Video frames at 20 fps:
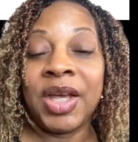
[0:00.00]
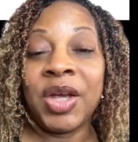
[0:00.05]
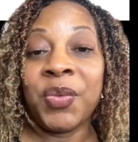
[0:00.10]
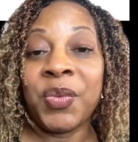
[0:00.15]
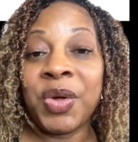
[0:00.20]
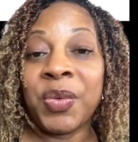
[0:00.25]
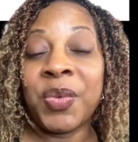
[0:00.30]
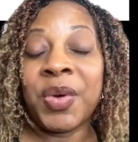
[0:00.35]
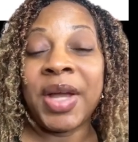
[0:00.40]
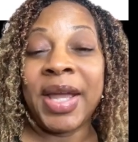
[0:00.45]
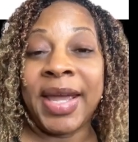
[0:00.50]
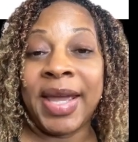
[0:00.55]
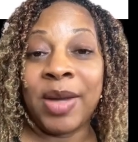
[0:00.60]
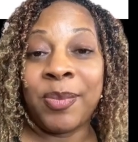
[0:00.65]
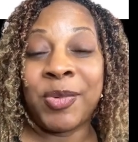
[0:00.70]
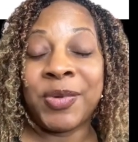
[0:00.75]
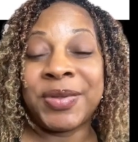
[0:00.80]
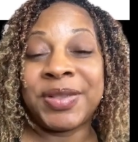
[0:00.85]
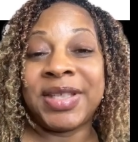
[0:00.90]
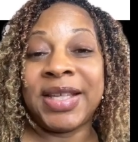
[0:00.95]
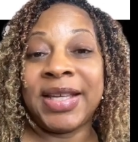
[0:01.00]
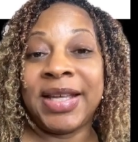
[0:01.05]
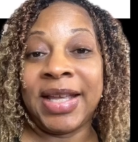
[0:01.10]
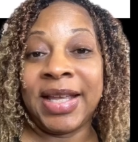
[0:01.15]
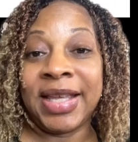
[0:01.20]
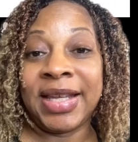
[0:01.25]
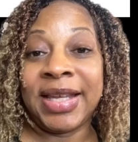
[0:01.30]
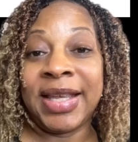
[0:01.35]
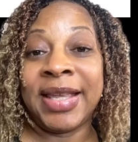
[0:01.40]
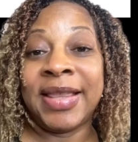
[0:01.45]
We were able to
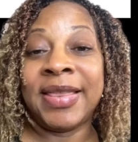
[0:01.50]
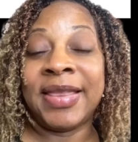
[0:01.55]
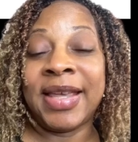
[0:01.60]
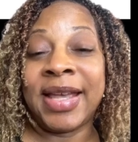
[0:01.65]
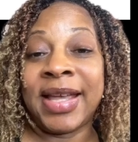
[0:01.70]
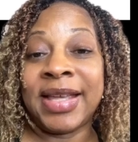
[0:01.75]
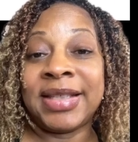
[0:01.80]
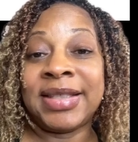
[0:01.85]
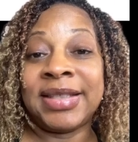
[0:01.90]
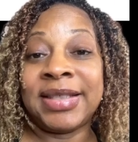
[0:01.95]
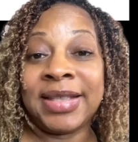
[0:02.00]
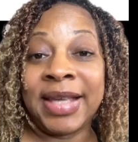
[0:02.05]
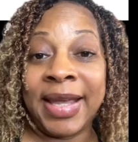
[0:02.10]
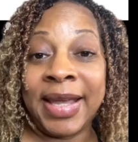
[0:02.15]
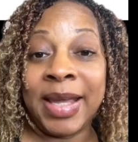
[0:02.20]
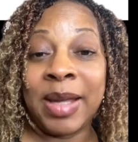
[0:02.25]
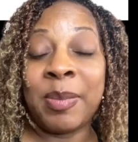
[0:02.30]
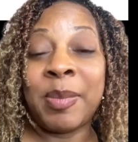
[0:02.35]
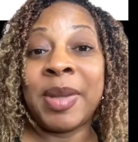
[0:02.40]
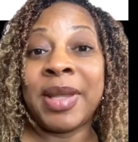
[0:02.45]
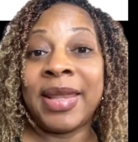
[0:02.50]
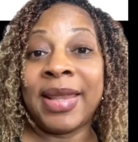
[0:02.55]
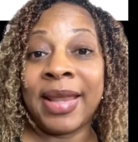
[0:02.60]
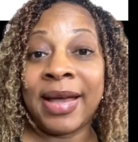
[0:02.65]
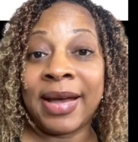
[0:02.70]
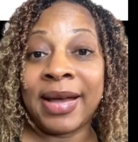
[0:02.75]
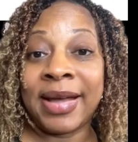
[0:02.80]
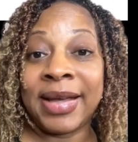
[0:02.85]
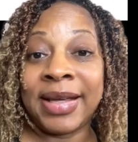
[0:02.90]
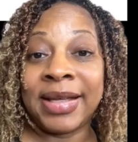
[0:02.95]
get in that same
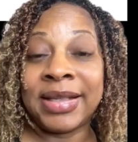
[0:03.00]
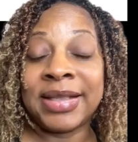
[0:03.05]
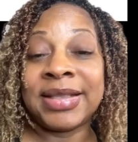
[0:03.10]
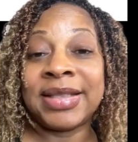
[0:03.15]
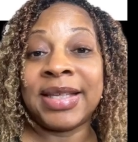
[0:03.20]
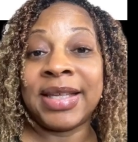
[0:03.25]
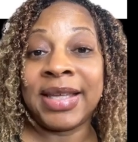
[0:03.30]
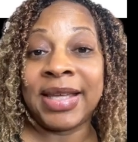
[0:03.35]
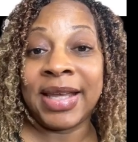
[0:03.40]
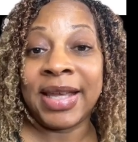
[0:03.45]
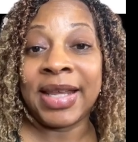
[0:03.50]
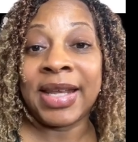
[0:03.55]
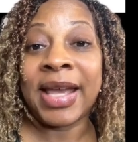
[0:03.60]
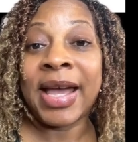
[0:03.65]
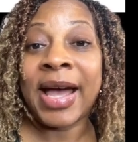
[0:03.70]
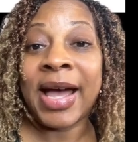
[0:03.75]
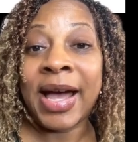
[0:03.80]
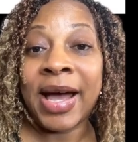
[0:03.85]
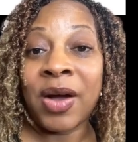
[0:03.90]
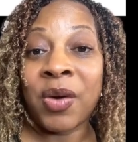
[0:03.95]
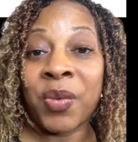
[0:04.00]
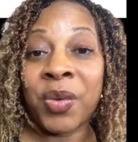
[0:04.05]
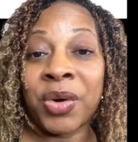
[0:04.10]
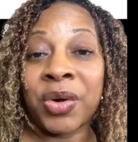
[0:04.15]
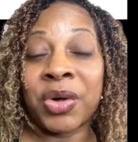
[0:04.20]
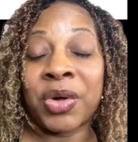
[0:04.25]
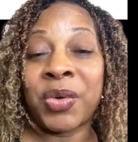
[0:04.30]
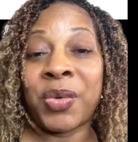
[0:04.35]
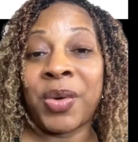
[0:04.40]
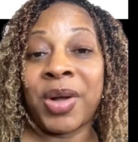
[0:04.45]
line to get
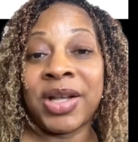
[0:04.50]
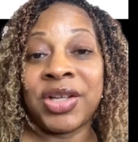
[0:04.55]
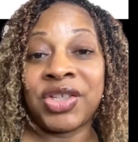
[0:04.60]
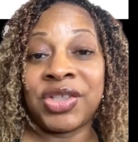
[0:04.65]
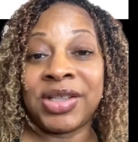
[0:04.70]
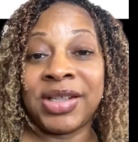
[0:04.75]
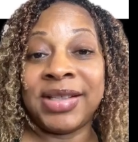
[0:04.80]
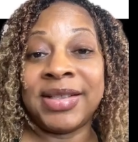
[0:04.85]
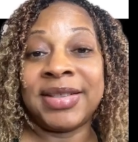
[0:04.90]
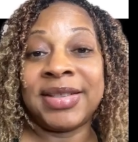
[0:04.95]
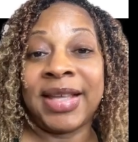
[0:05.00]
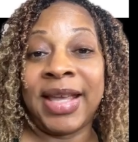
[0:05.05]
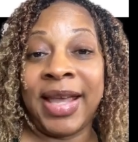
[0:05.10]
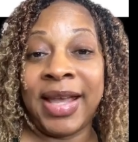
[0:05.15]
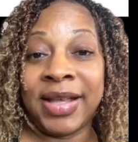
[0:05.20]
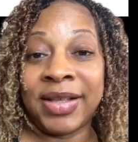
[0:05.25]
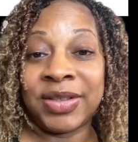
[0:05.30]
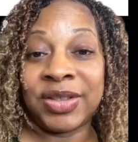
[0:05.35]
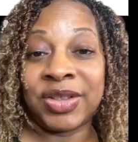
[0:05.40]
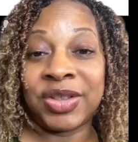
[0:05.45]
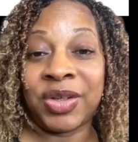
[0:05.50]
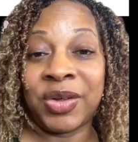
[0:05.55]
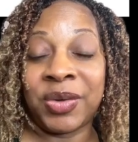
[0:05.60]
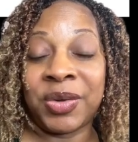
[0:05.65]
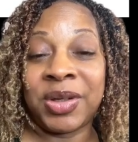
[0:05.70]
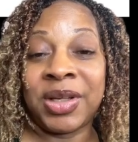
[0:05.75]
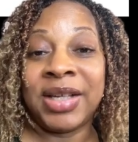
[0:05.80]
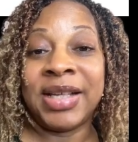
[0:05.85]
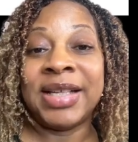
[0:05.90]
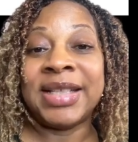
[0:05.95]
our questions
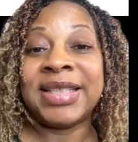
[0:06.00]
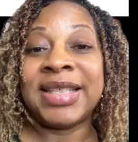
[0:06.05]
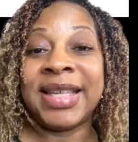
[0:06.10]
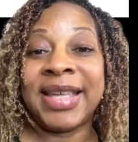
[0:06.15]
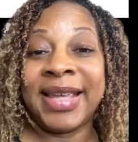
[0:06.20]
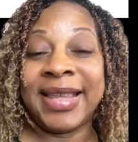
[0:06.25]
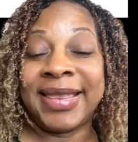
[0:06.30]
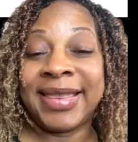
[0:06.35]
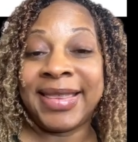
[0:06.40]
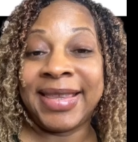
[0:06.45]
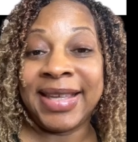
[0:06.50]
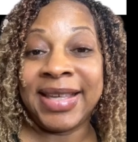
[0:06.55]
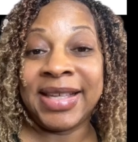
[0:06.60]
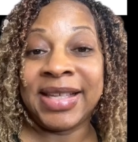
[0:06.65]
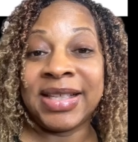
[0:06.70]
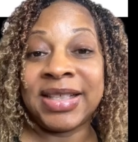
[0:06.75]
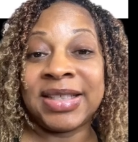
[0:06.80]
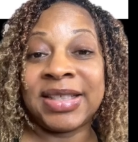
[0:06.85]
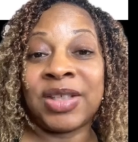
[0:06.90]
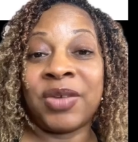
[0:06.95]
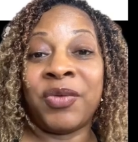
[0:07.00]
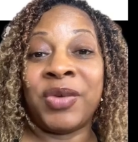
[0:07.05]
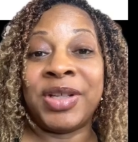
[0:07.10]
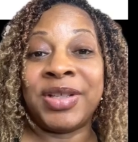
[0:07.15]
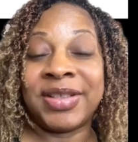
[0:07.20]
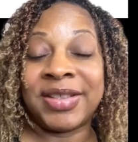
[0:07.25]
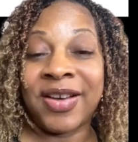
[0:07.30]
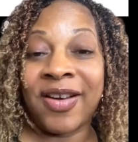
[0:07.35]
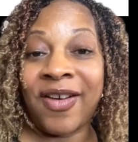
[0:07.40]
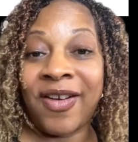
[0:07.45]
answered, to get things
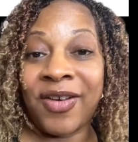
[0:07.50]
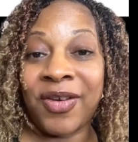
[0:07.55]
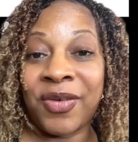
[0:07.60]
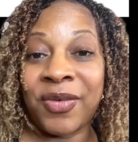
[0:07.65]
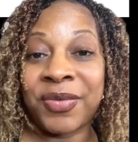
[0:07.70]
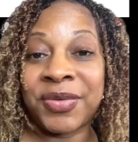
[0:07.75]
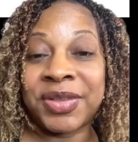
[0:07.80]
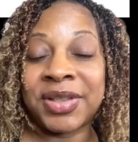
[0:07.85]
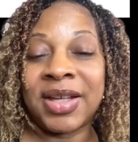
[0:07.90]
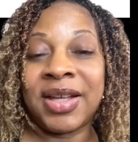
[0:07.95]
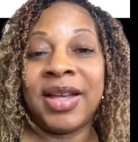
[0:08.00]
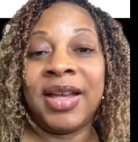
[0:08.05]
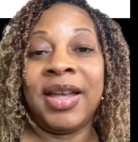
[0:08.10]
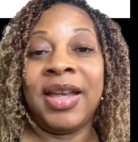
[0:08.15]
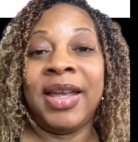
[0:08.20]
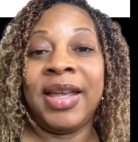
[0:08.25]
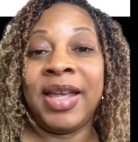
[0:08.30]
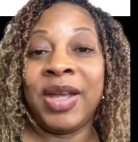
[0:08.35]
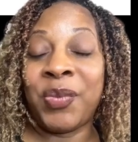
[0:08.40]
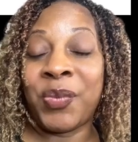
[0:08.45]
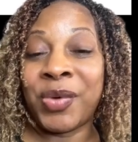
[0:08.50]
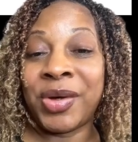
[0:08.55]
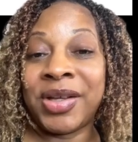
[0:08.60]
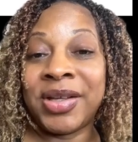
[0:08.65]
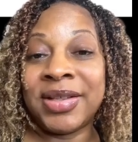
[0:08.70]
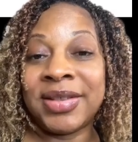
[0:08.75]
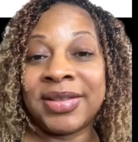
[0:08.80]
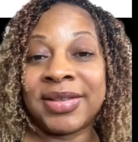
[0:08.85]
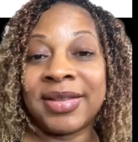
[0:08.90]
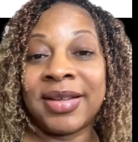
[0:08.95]
resolved. It
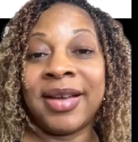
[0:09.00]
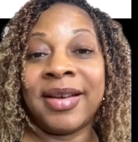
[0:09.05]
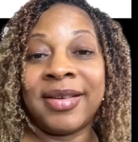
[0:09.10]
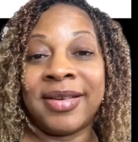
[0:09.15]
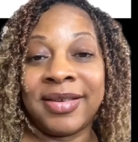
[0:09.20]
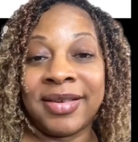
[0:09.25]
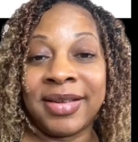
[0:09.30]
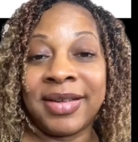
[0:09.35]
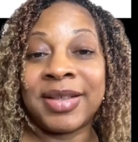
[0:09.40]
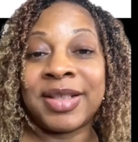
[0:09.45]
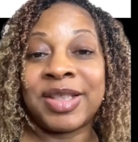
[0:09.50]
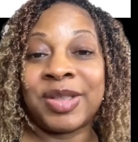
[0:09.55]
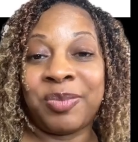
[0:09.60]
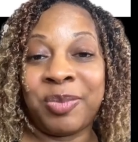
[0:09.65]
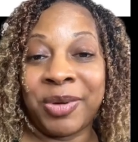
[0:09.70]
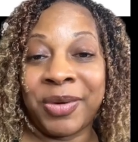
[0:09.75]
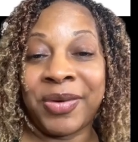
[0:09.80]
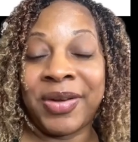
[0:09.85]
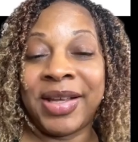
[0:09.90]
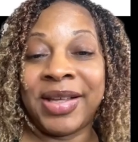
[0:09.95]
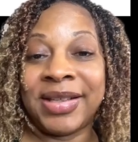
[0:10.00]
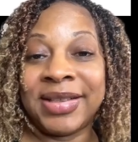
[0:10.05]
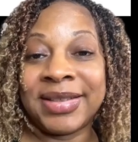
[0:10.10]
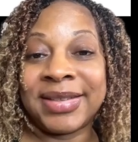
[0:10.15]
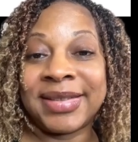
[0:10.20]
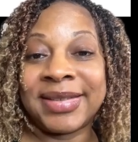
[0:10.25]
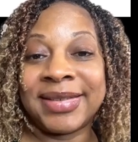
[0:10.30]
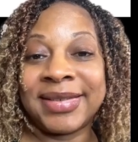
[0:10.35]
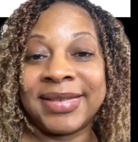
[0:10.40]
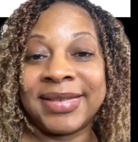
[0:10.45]
was a good experience.